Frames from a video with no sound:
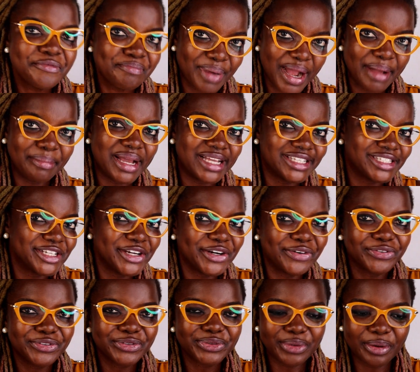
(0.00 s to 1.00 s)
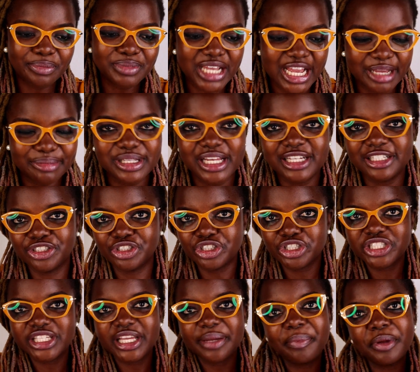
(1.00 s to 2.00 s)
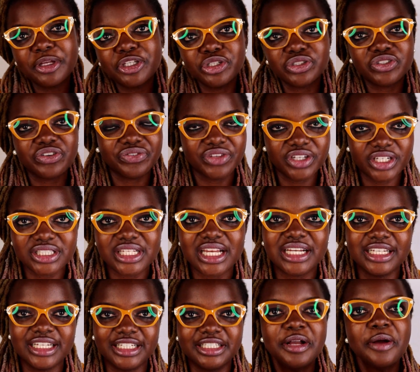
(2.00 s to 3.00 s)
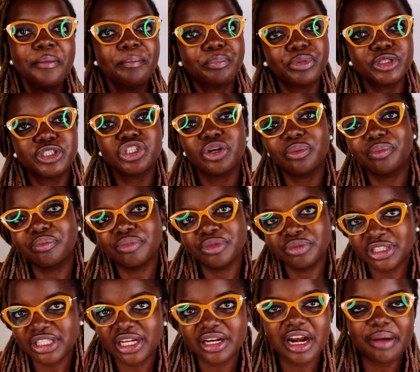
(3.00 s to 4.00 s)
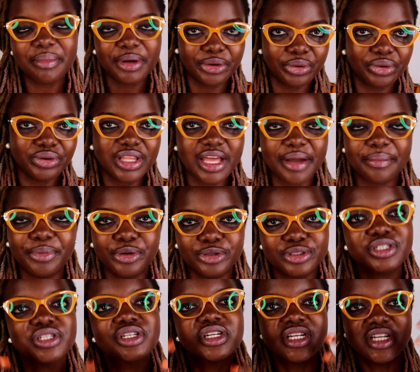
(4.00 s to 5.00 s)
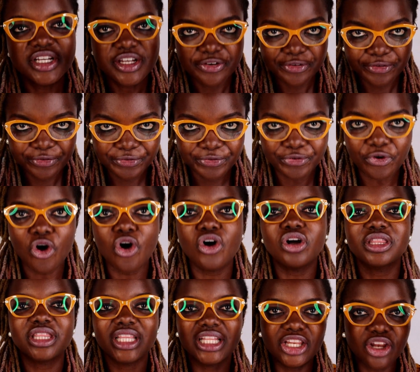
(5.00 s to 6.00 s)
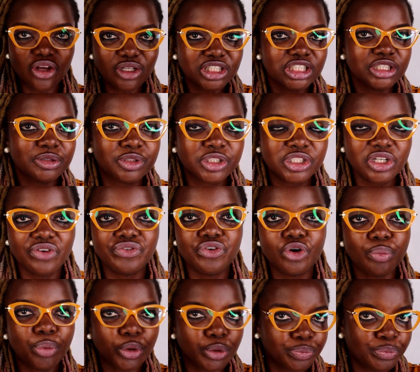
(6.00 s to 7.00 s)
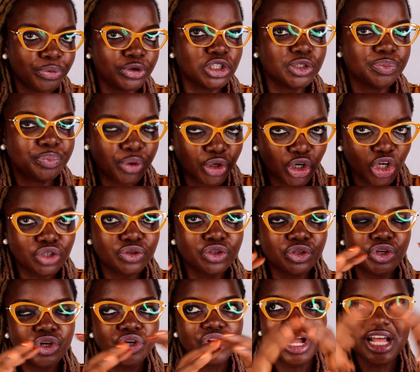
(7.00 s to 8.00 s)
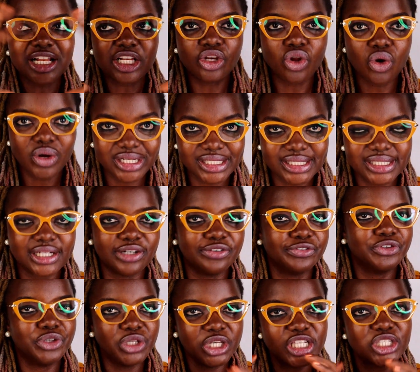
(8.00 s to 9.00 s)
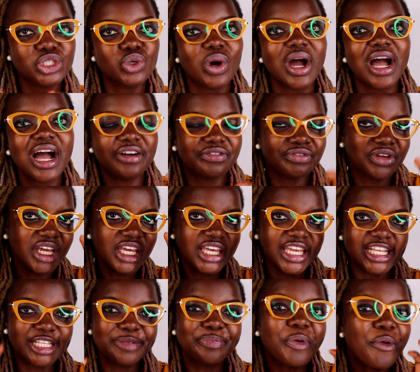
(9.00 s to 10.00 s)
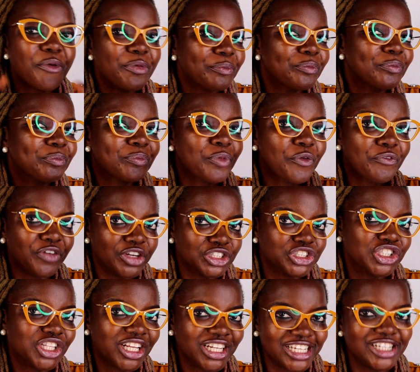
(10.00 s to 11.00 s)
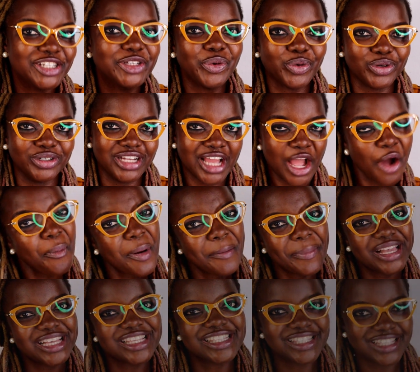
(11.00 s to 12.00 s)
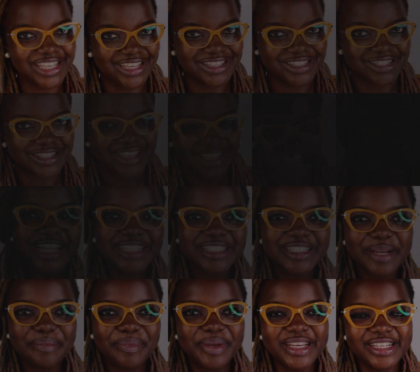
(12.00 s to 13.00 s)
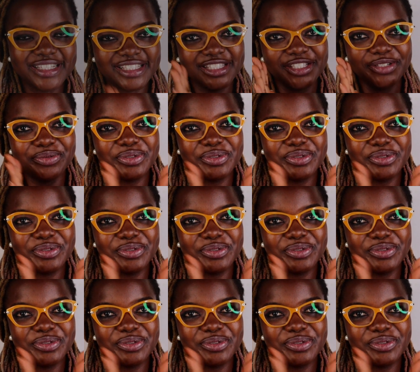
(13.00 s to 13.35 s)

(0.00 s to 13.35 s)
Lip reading: by myself sometimes, and just take pictures of this and then put it on Instagram and all that. But for the launch itself, or for the product catalog itself, you need to have it professionally done. I hope I'm making sense. The last step is